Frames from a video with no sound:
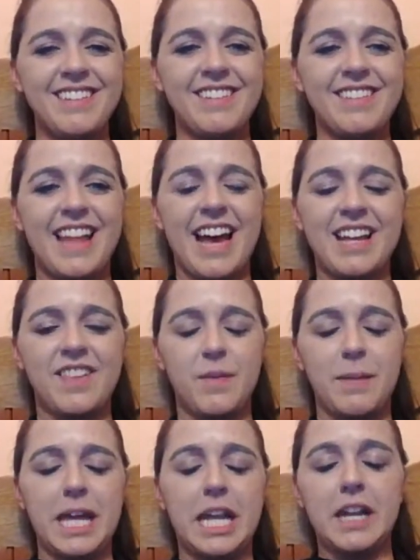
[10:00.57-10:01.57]
that it's the
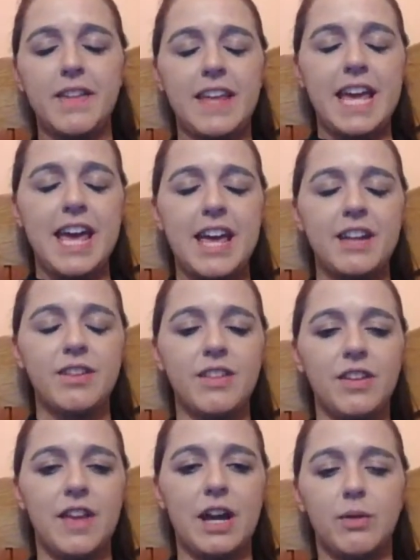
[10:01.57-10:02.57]
beginning of the end
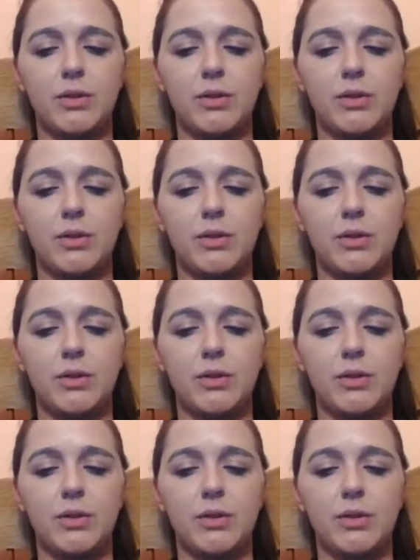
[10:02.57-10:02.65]
because I don't want to